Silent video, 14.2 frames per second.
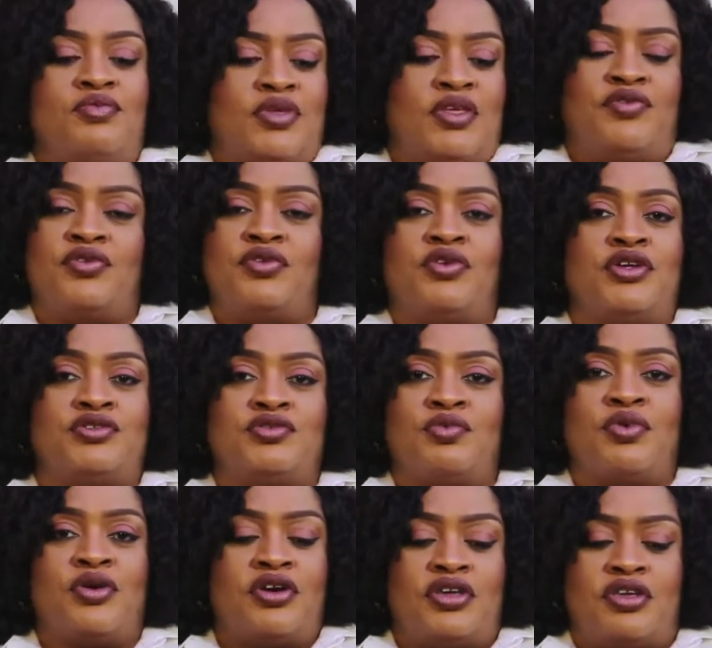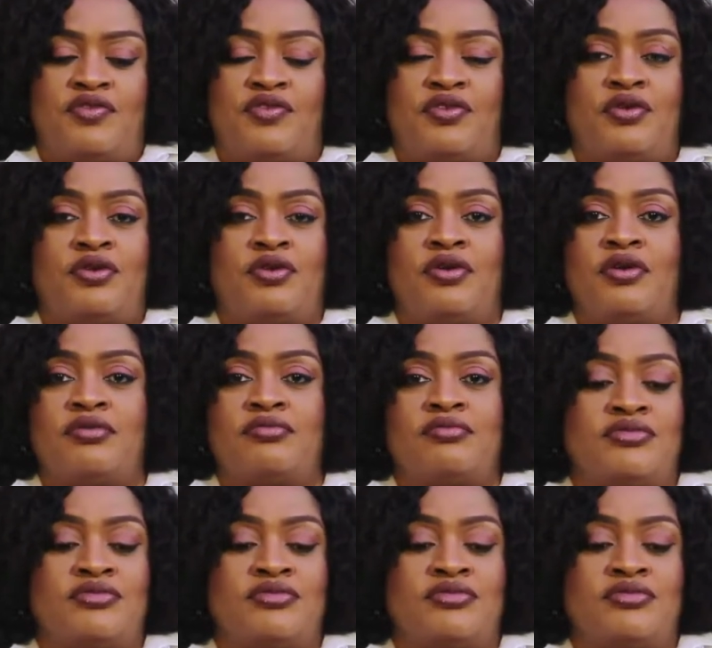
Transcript: if you're going to work, if you're